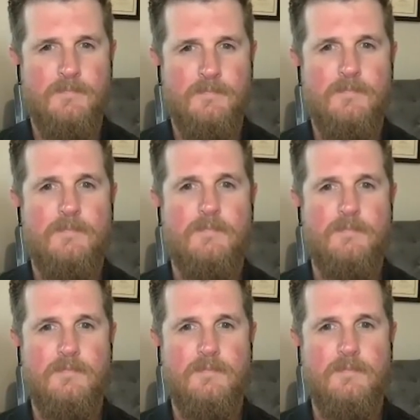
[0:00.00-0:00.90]

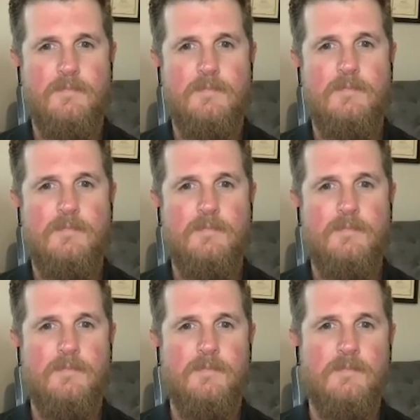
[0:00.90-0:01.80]

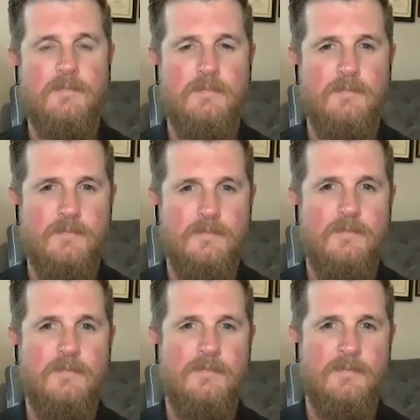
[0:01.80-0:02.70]

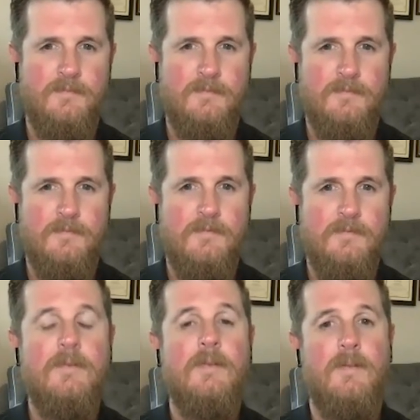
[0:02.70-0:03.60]

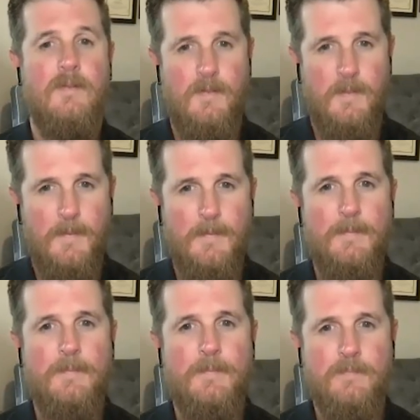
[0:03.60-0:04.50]

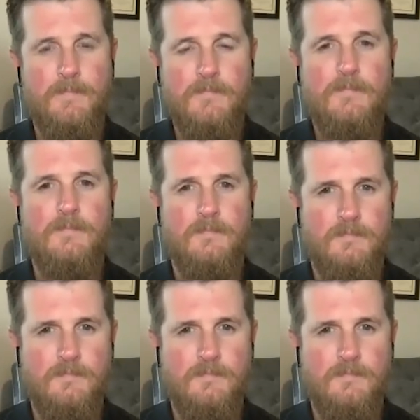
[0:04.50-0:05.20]
(silent)